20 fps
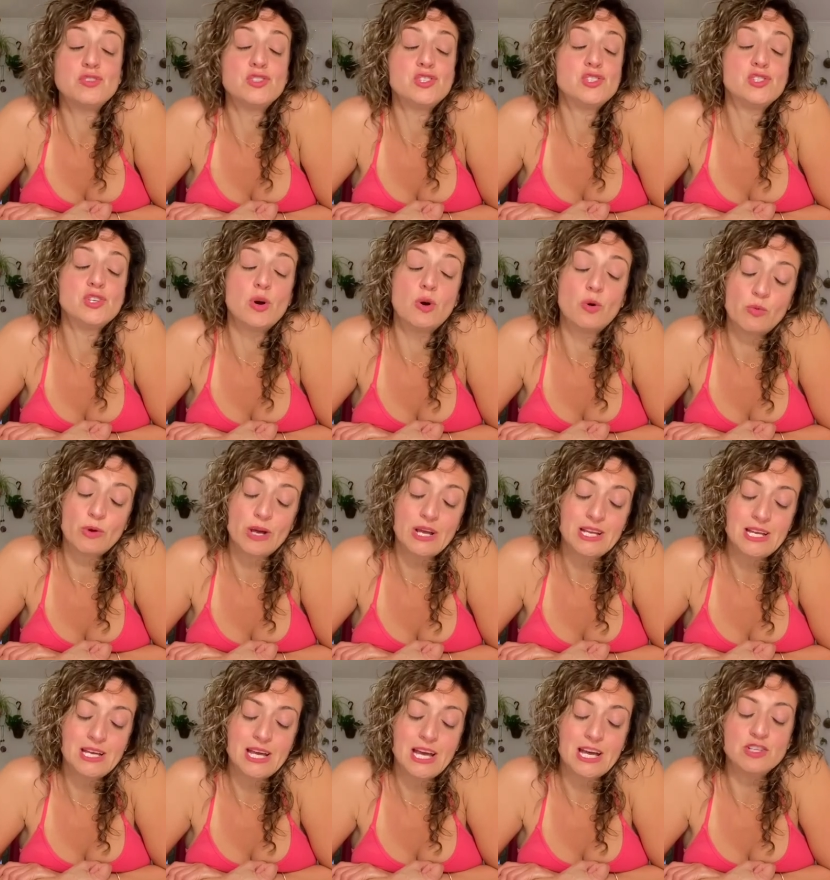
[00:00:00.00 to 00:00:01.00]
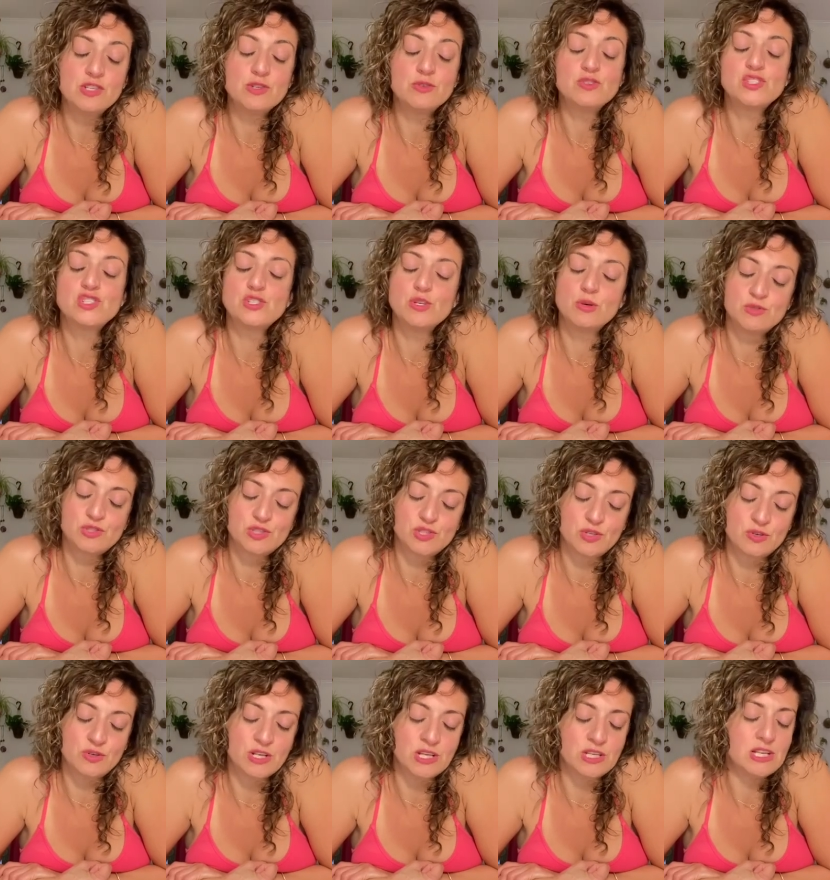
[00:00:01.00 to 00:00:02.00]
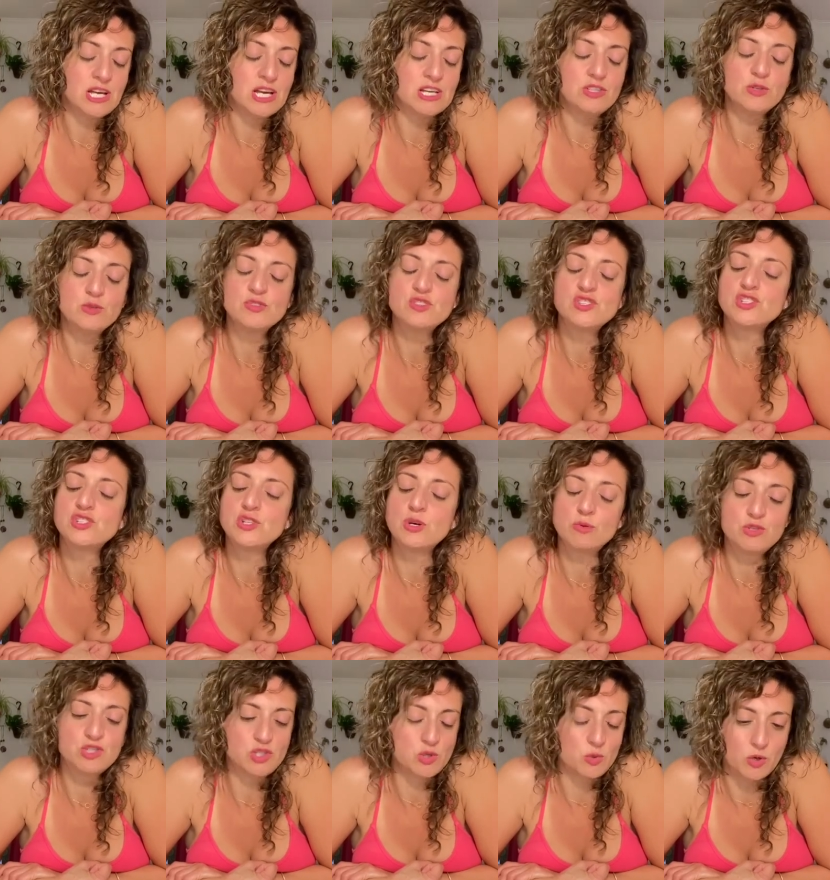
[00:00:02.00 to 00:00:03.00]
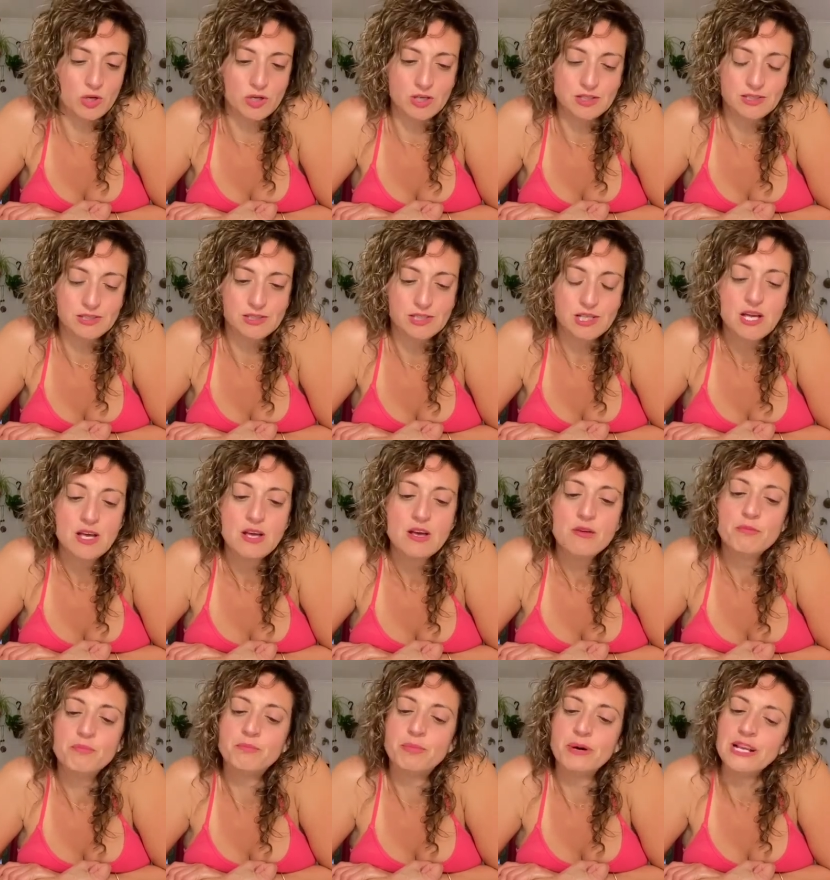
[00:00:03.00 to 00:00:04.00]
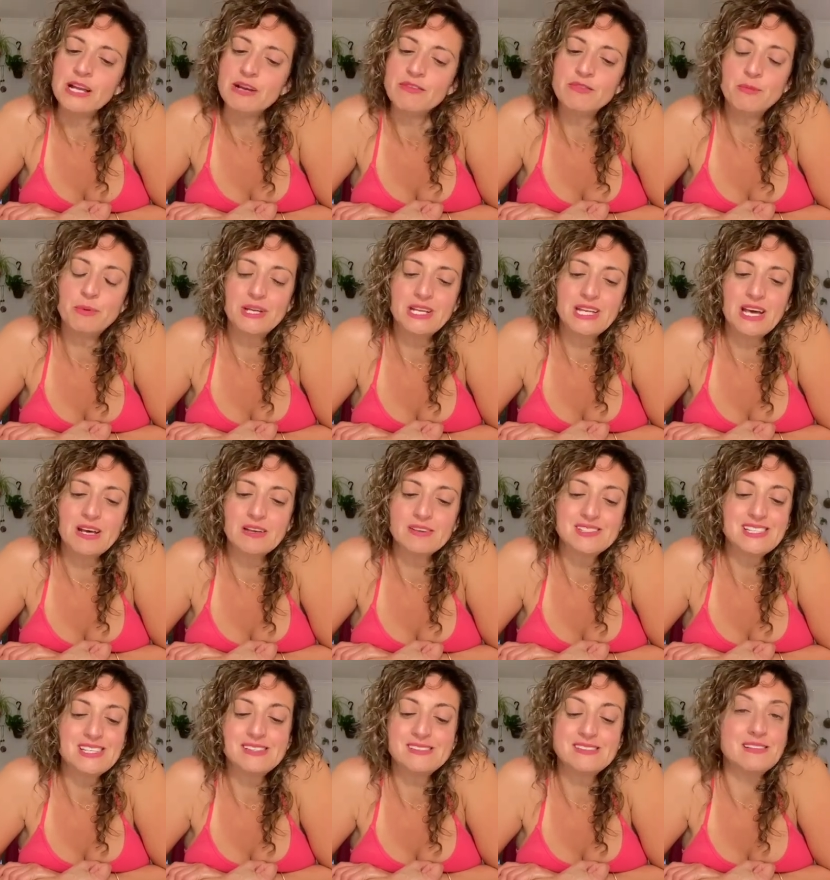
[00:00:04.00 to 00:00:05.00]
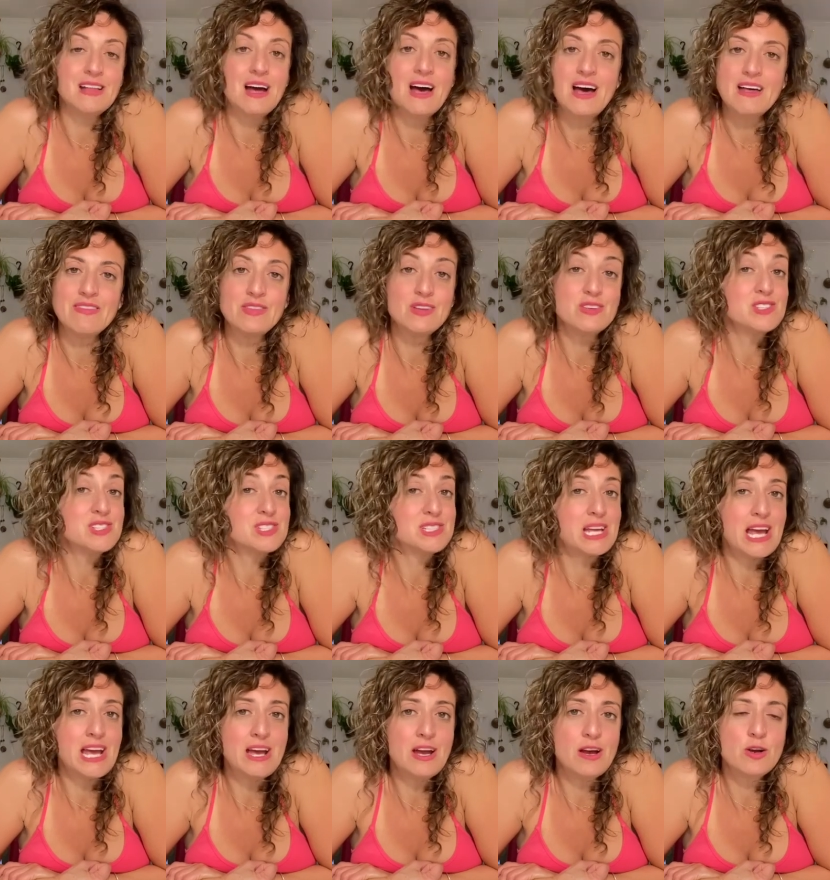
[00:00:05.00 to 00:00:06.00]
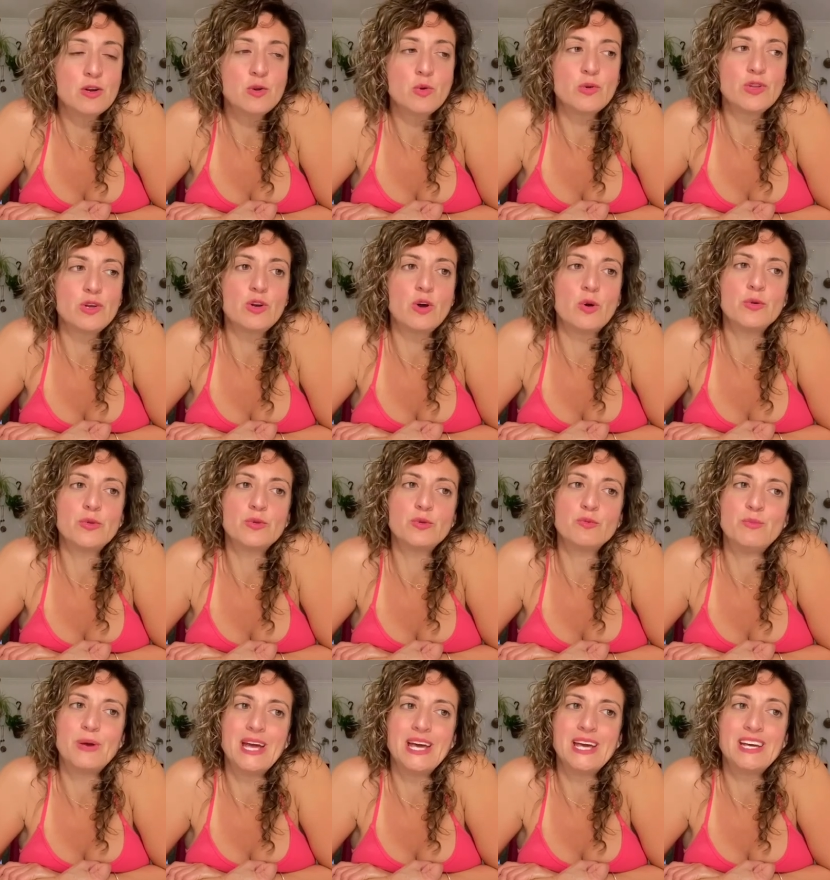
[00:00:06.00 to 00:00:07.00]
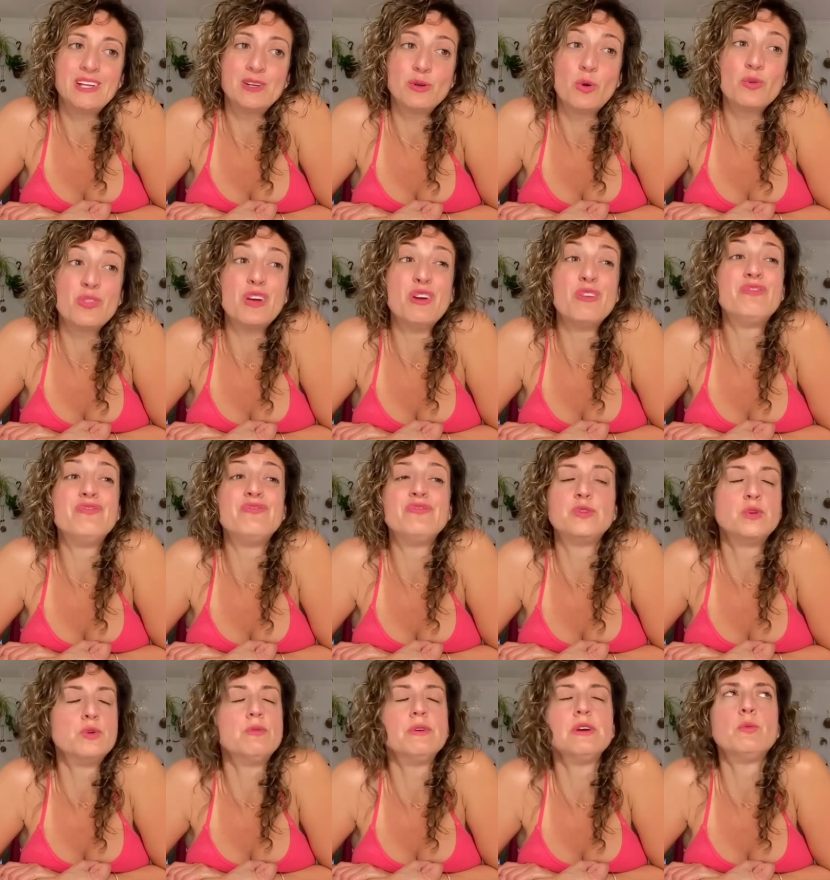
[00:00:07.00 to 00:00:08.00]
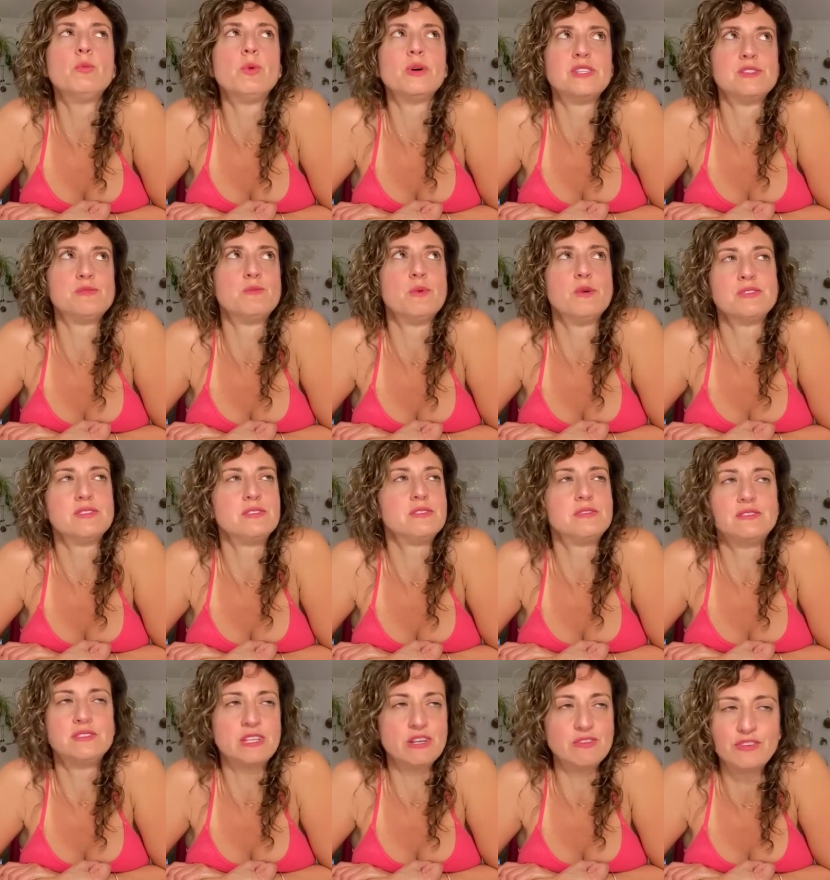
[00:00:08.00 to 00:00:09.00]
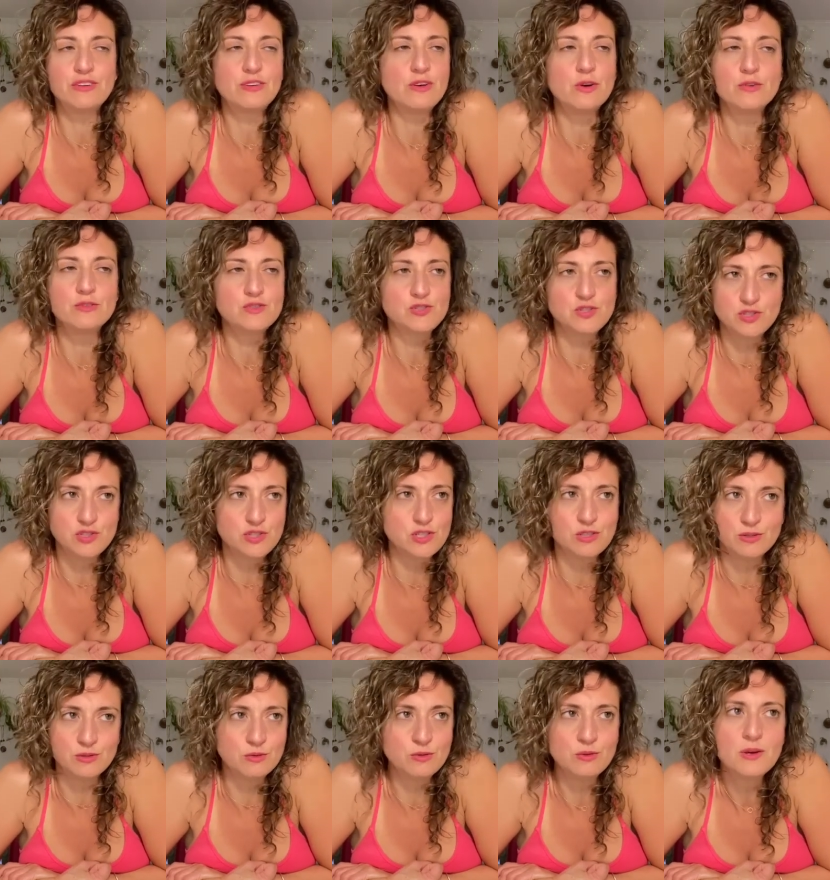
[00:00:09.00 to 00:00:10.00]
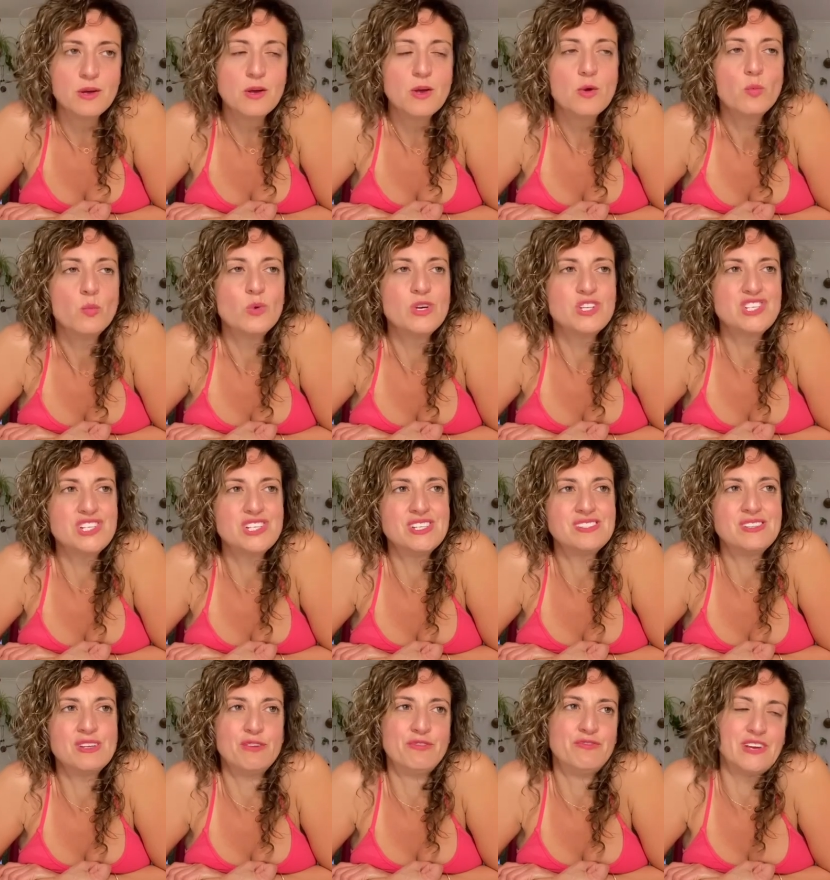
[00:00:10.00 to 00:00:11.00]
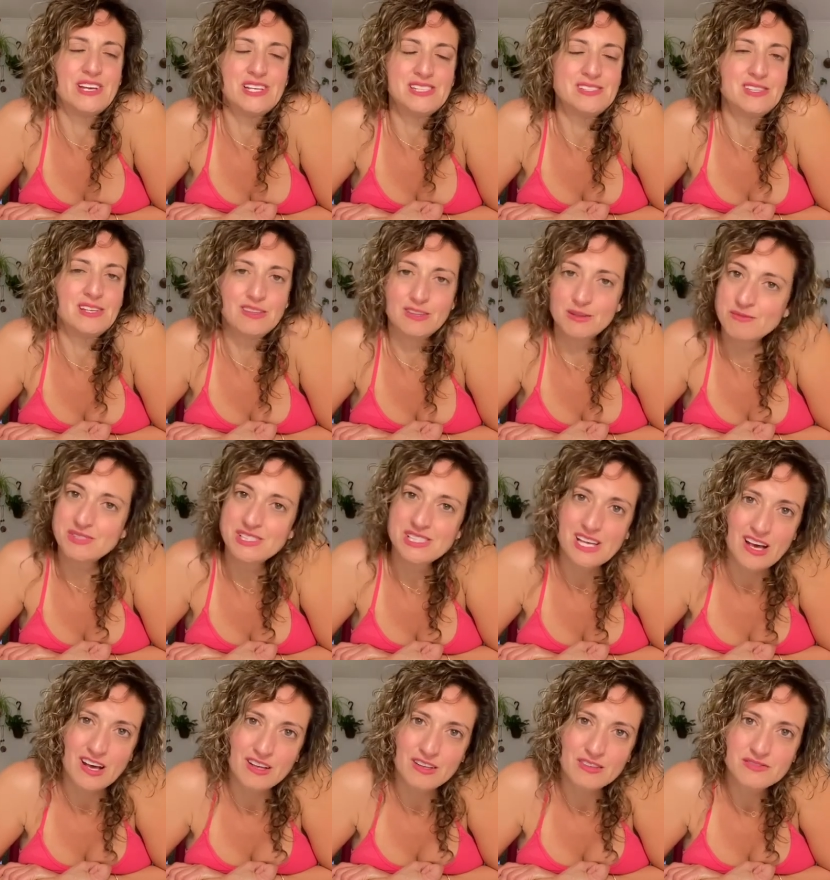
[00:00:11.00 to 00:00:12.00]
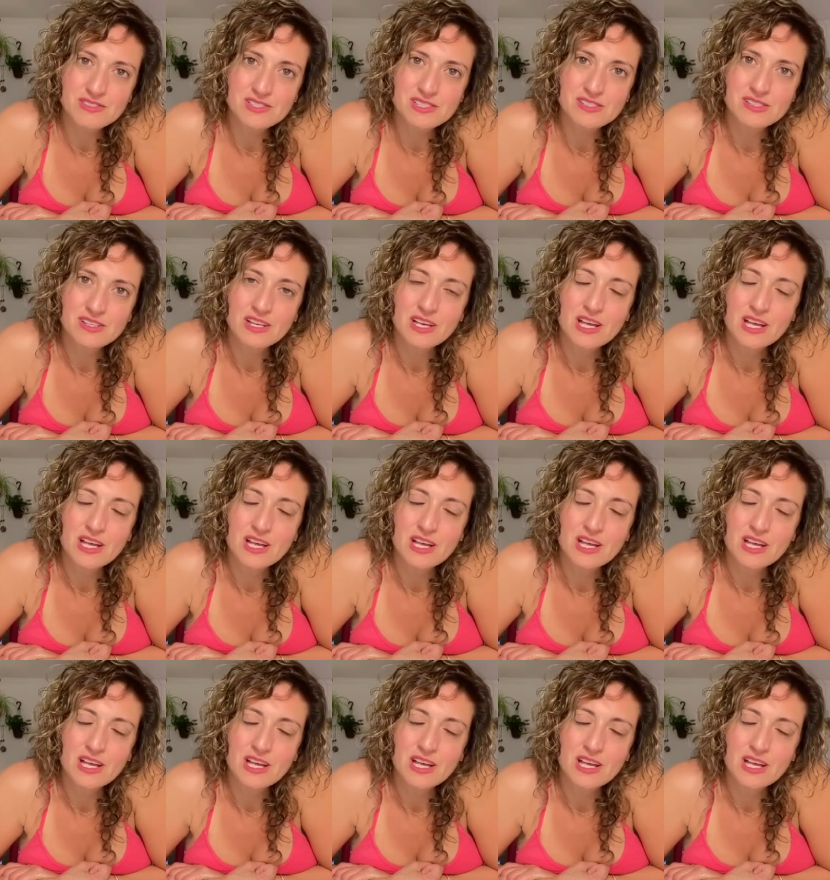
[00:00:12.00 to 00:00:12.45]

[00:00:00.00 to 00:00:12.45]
so ready and you're so certain and you're so sure. But everybody else is not. They're scared, or they're going through pain, or they're doing what's most difficult to do, which is they're facing themselves.